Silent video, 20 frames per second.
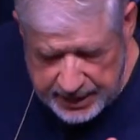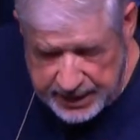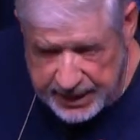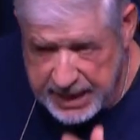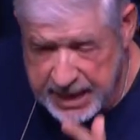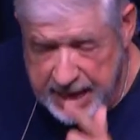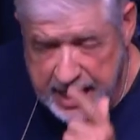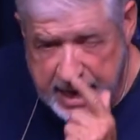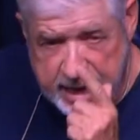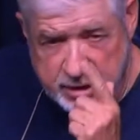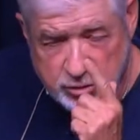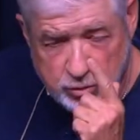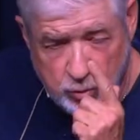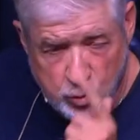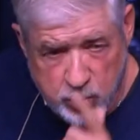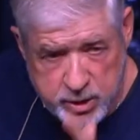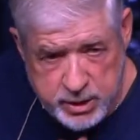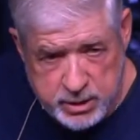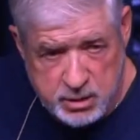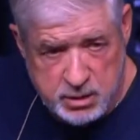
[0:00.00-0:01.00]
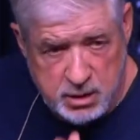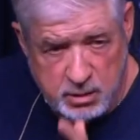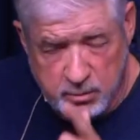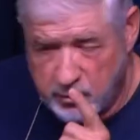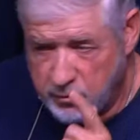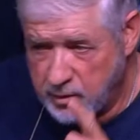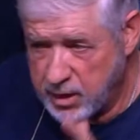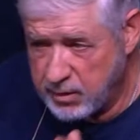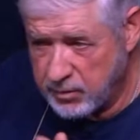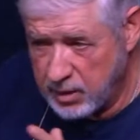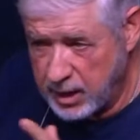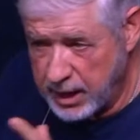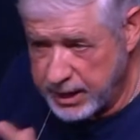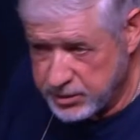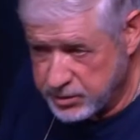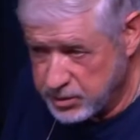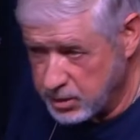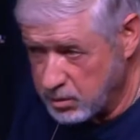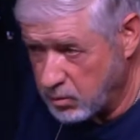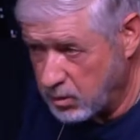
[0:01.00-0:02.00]
he has wisdom of
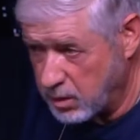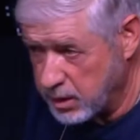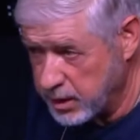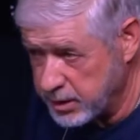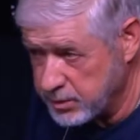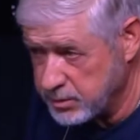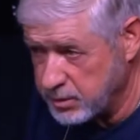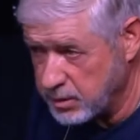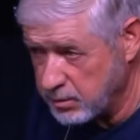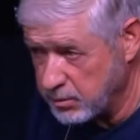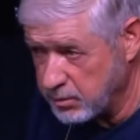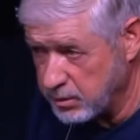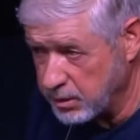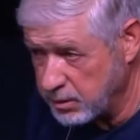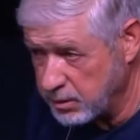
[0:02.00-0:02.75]
revelation of what he's doing.